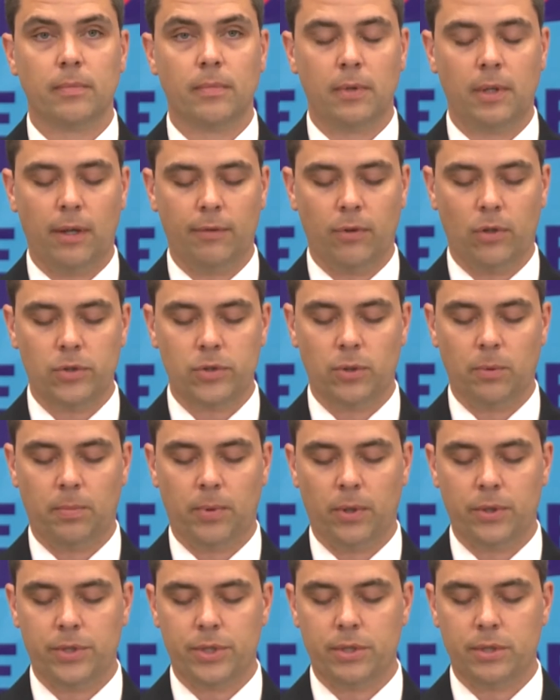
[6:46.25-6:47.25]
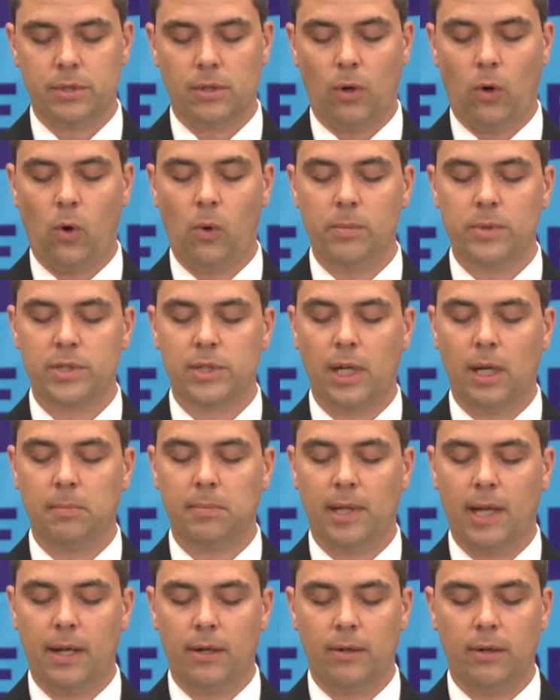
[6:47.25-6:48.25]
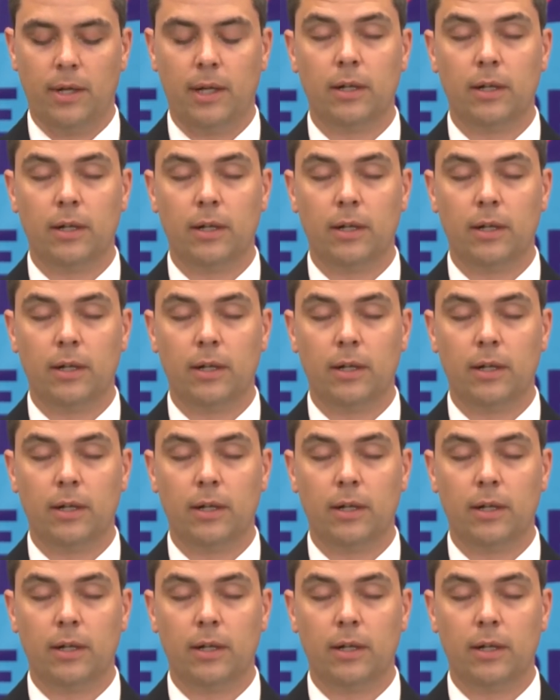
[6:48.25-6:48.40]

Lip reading: They have also purchased a home escape ladder